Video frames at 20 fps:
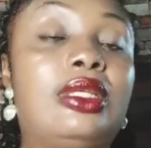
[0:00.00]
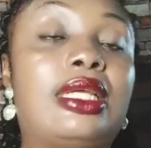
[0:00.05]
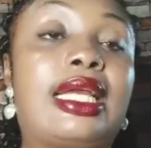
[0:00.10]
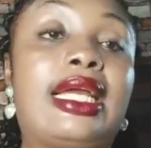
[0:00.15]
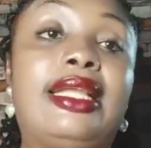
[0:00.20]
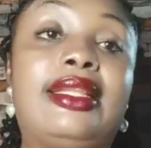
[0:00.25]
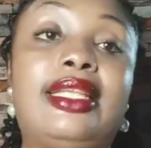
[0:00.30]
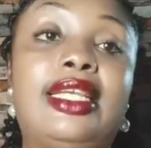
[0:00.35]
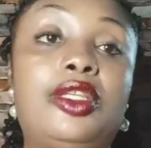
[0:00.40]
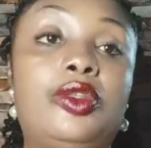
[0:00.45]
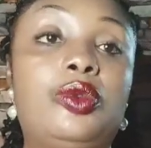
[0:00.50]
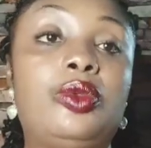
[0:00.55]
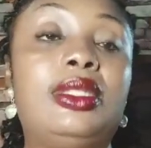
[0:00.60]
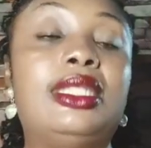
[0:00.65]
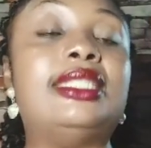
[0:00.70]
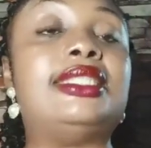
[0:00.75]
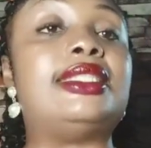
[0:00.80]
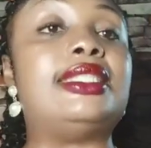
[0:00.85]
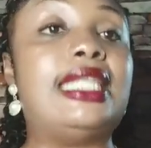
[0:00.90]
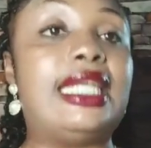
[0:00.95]
can they do
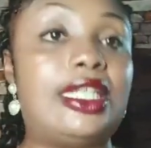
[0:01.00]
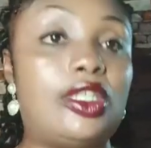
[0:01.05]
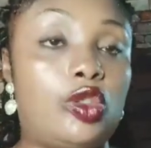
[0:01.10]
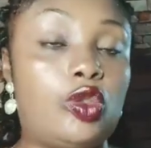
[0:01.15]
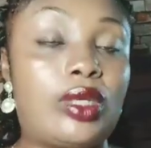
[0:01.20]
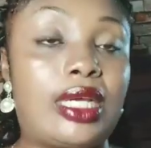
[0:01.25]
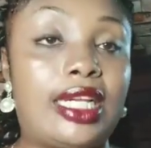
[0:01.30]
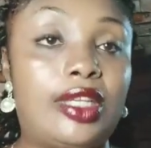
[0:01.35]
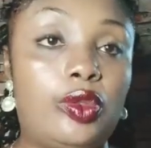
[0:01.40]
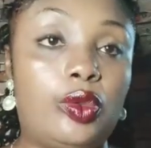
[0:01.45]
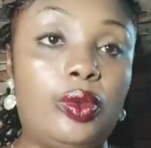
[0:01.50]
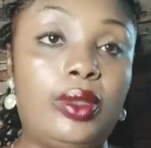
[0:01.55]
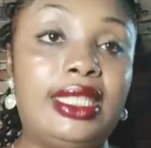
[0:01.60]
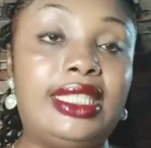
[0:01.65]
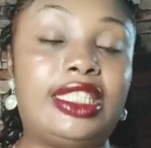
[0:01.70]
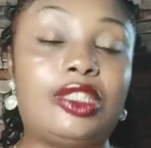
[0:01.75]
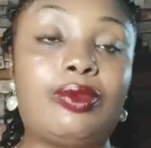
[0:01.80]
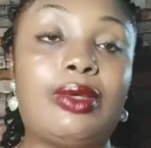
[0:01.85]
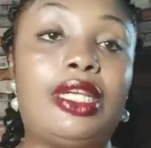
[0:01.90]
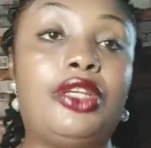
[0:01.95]
it? Yes, you can do
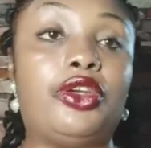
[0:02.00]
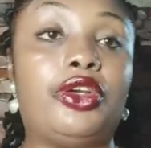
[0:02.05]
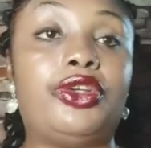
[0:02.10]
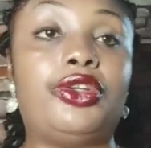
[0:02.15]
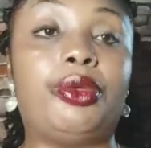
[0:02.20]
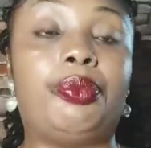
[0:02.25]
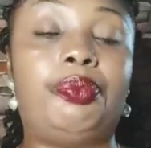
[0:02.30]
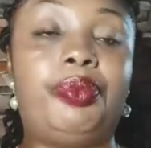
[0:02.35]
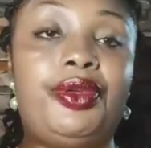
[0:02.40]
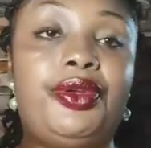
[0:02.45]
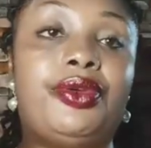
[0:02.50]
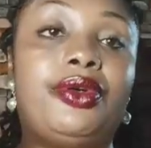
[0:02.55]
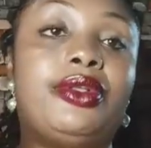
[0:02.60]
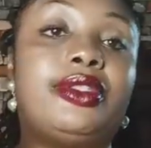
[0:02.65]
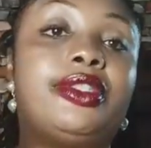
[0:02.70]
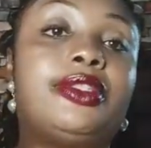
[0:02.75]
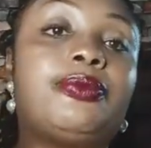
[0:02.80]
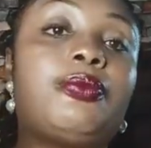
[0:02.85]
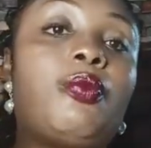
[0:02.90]
it when you're on your period.